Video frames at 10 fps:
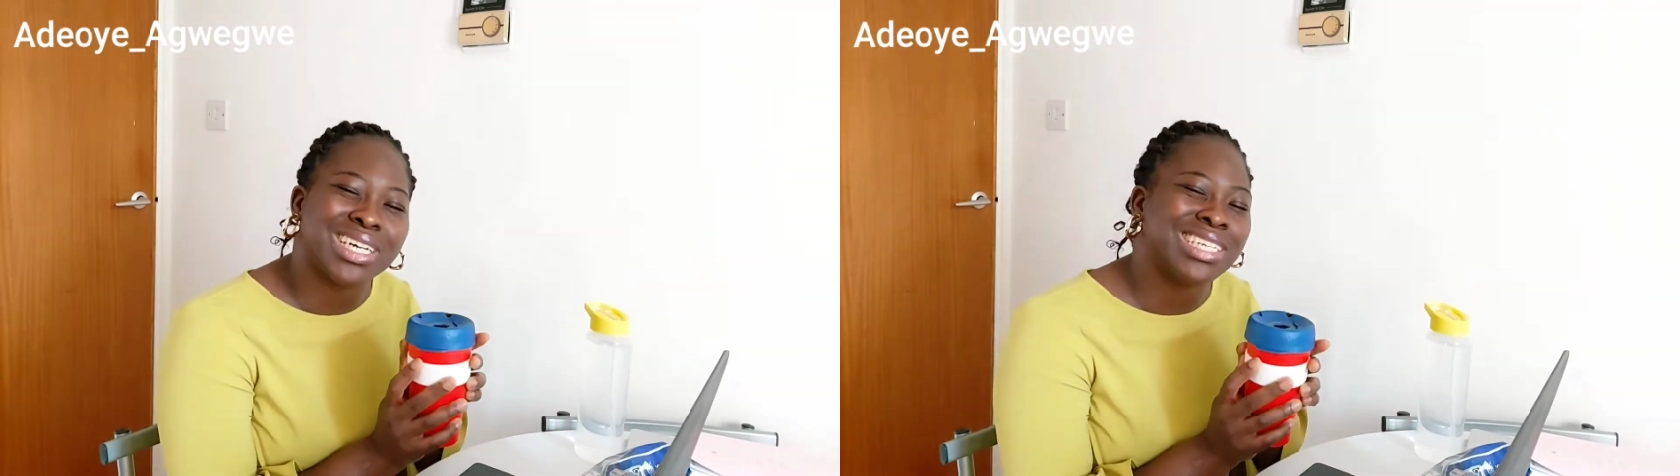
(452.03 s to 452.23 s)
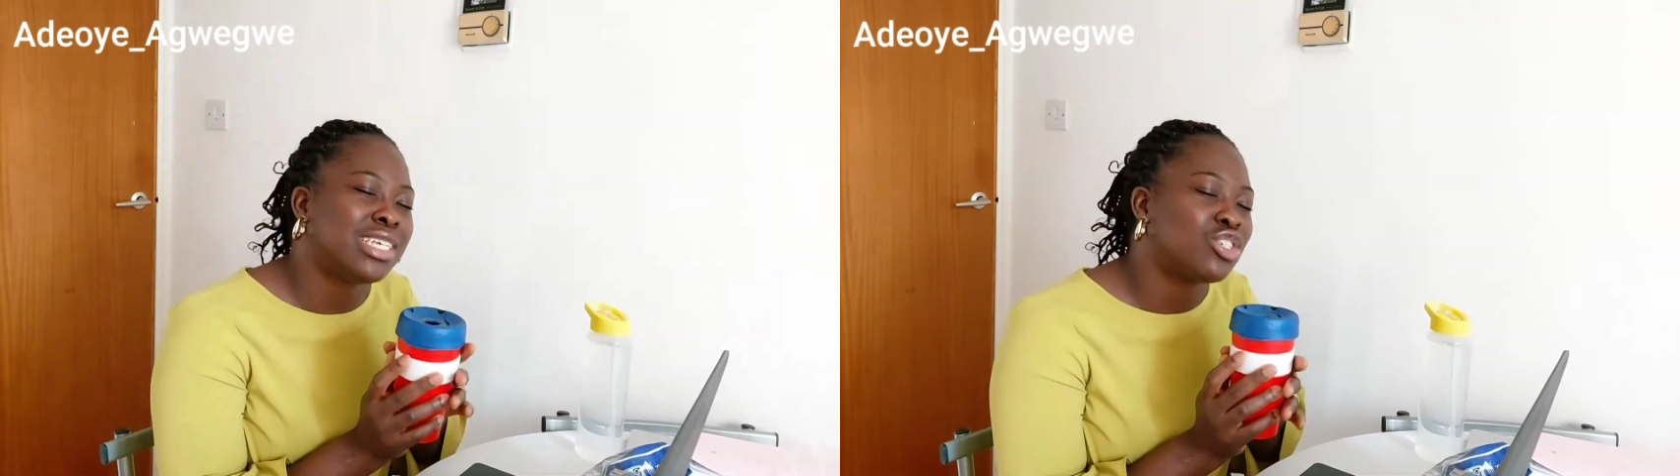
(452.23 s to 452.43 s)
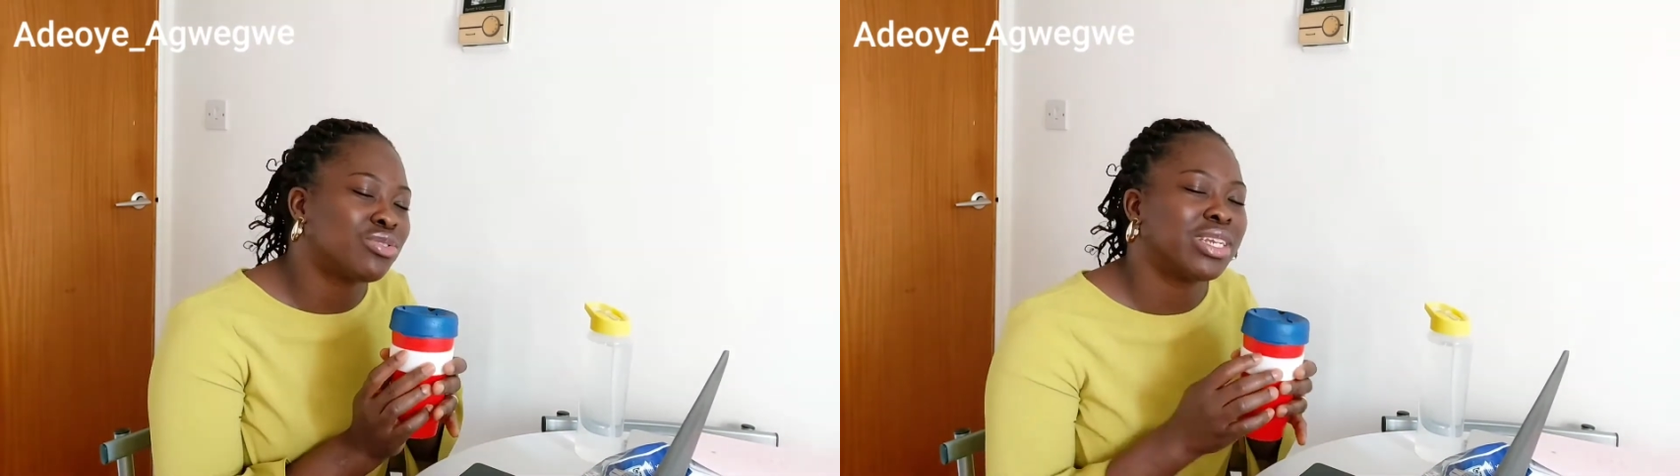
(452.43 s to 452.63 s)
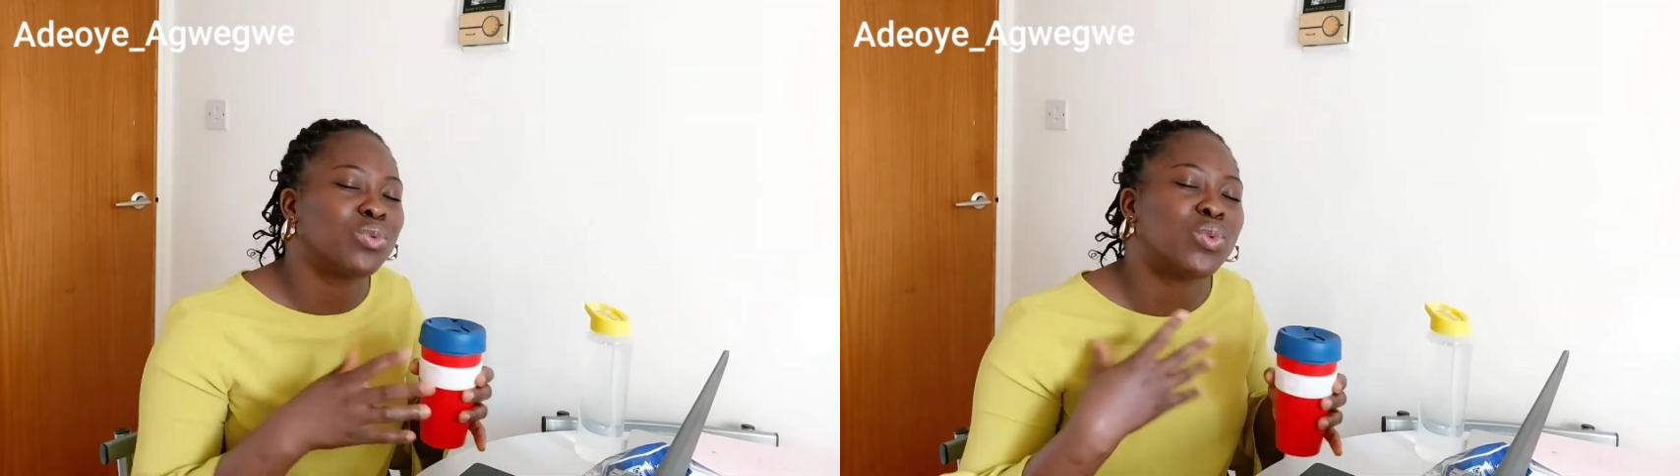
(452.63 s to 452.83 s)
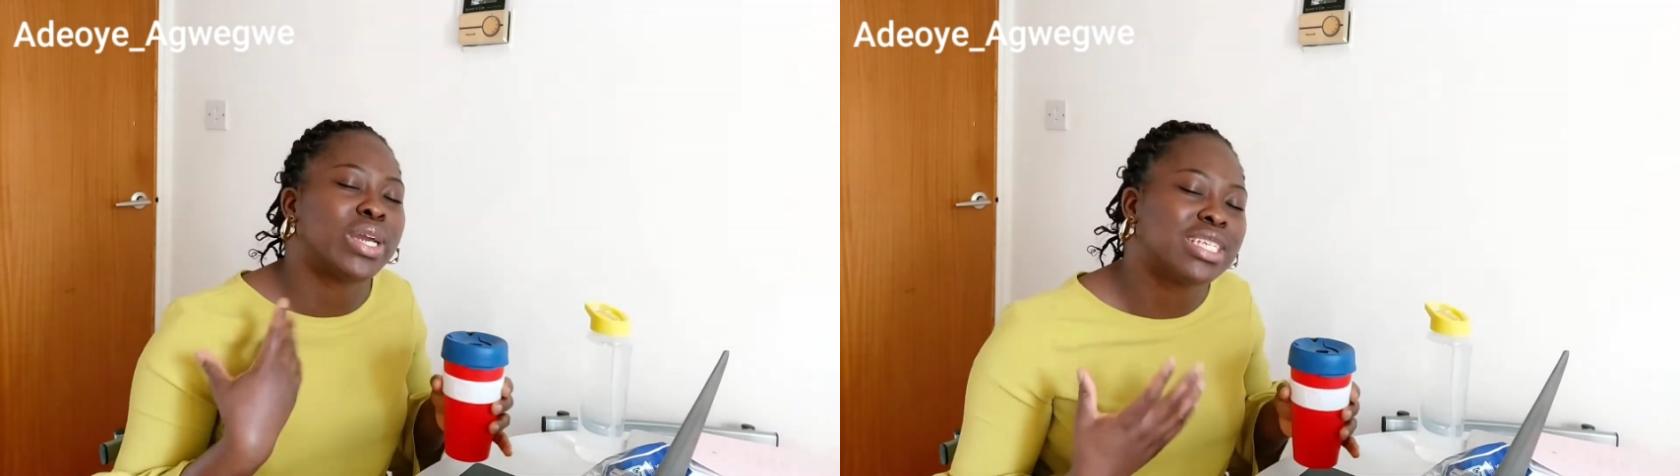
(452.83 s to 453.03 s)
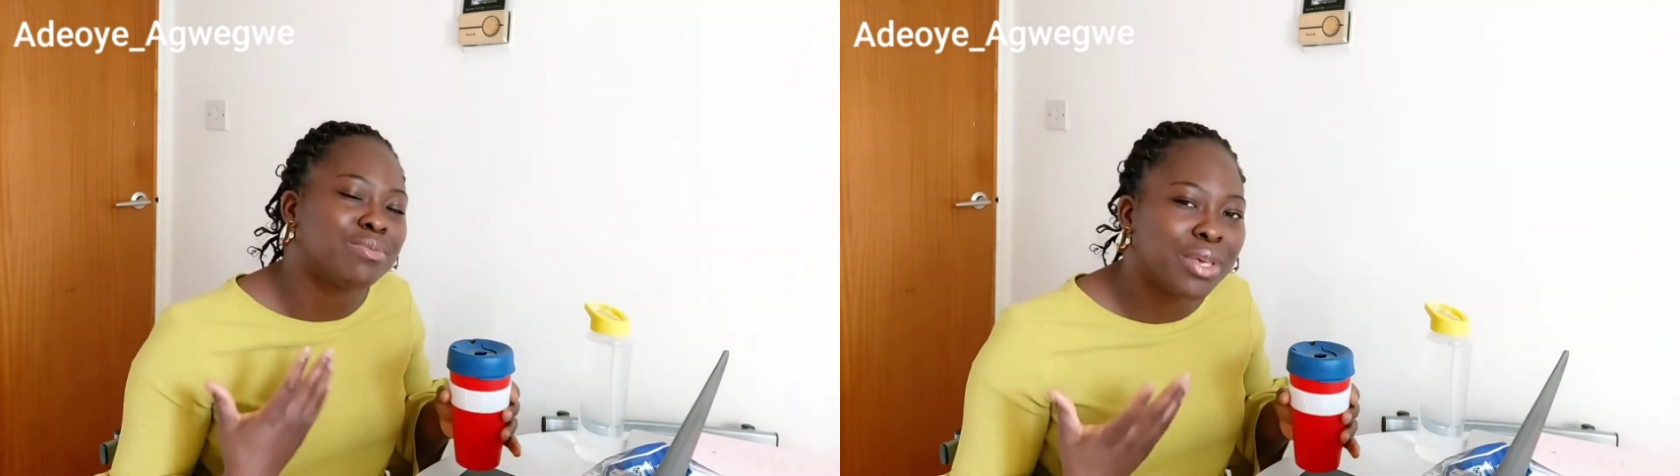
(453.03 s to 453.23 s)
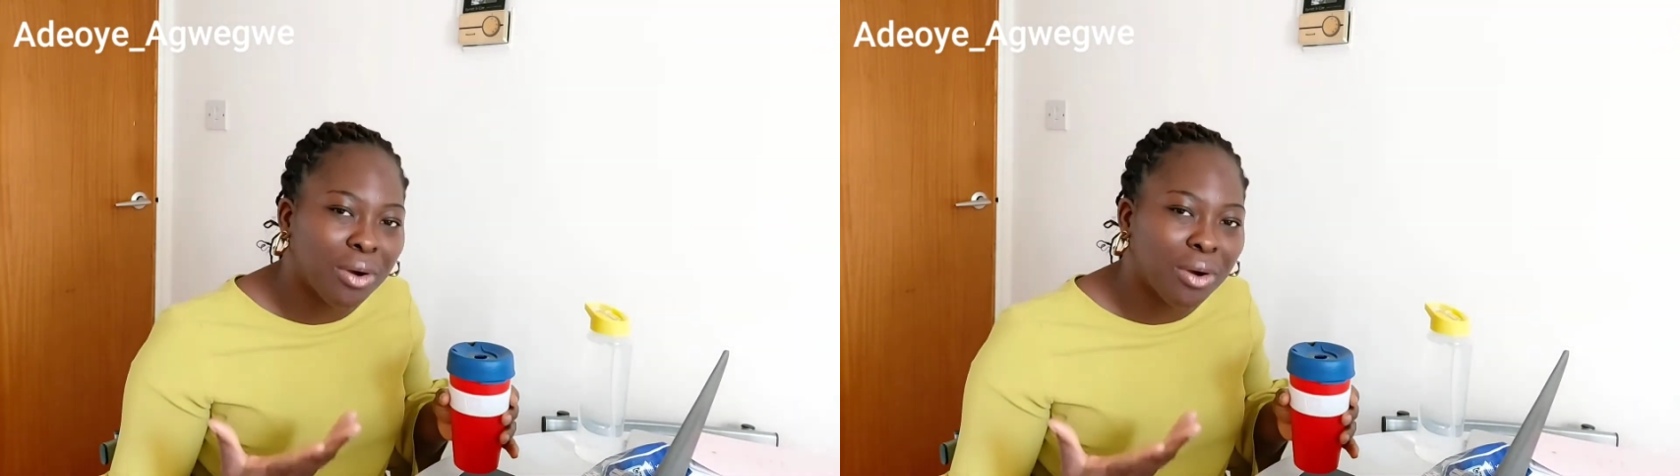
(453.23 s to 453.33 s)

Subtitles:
it literally wakes me